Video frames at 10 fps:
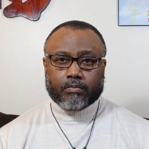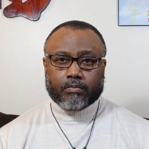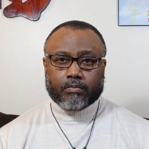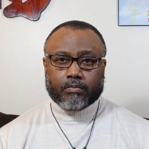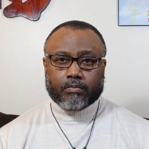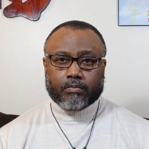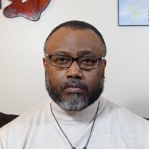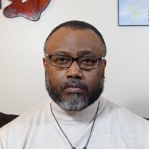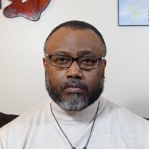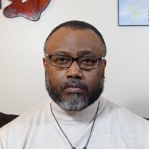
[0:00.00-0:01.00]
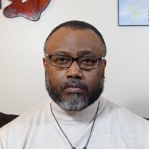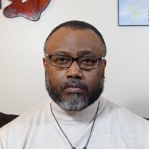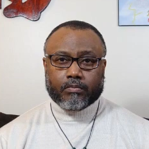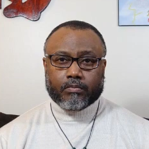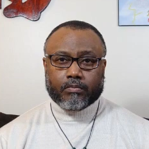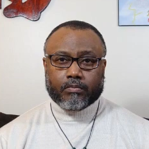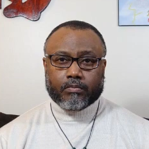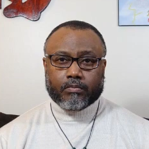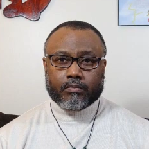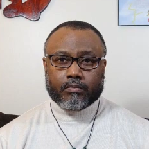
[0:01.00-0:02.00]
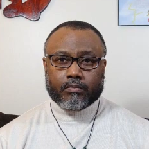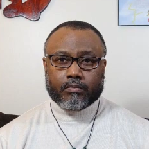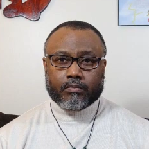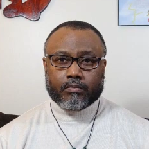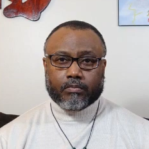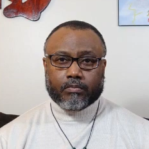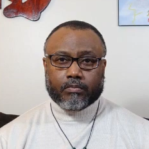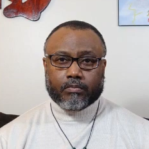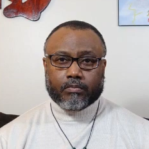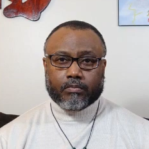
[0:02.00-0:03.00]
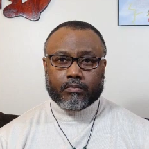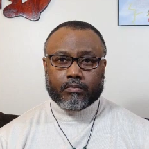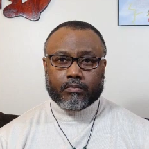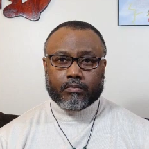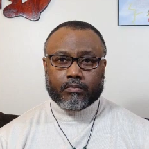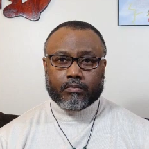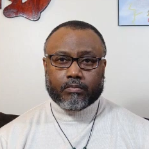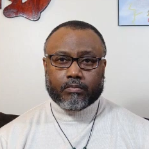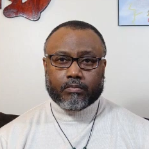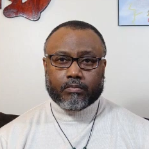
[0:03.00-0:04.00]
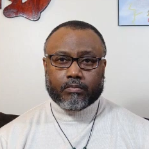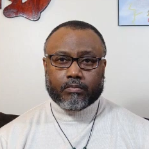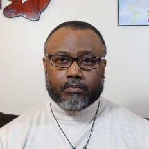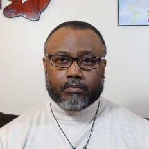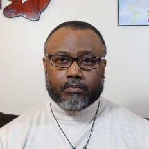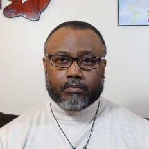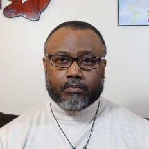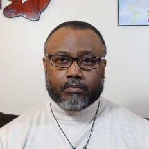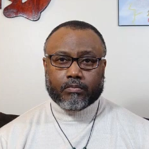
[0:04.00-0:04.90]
This is a still picture; no speech is visible.